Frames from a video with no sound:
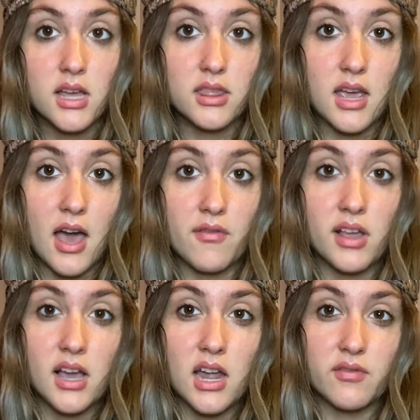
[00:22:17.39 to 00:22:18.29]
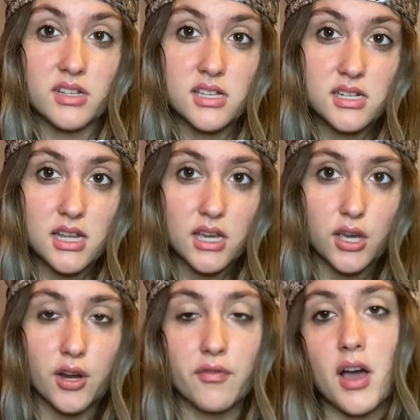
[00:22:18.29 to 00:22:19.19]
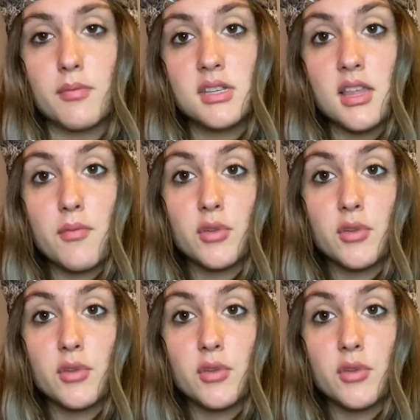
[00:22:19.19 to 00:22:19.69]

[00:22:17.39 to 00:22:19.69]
they have like kind of a sneakier vibe to them,